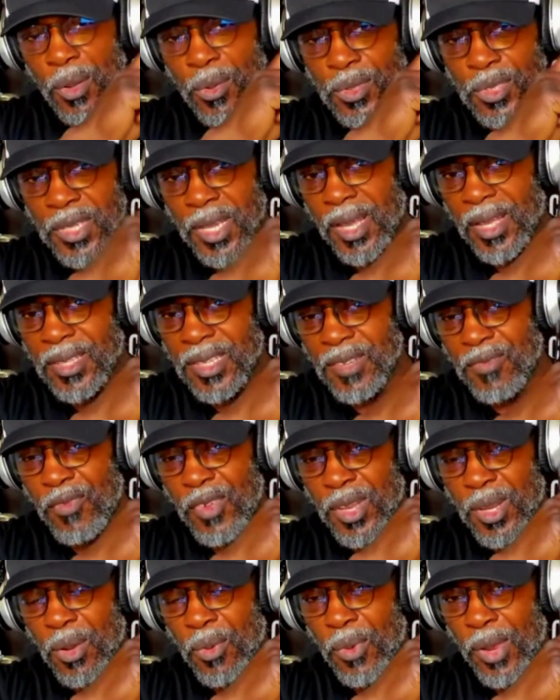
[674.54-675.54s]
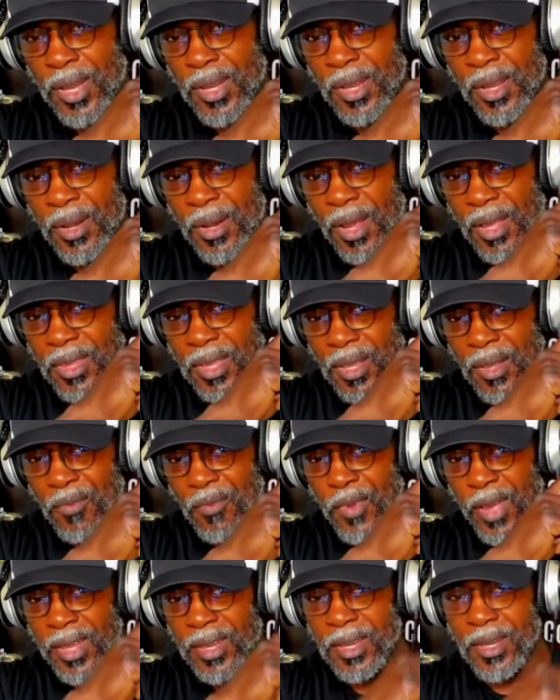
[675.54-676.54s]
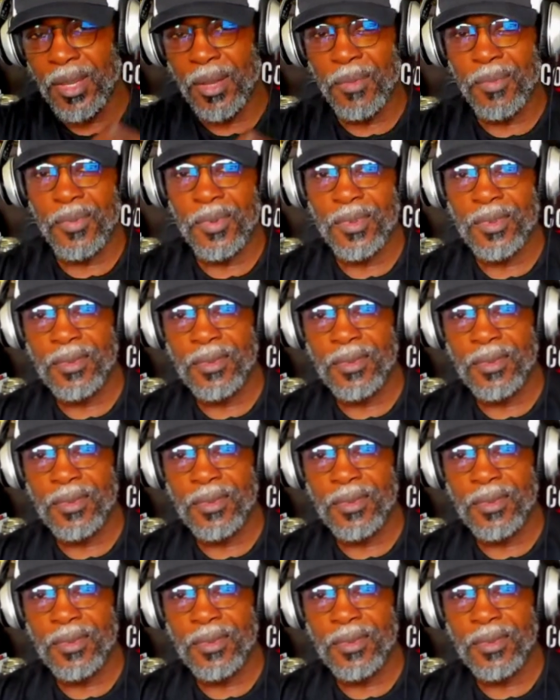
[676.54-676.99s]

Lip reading: check out this video right here. I think you'll find it helpful.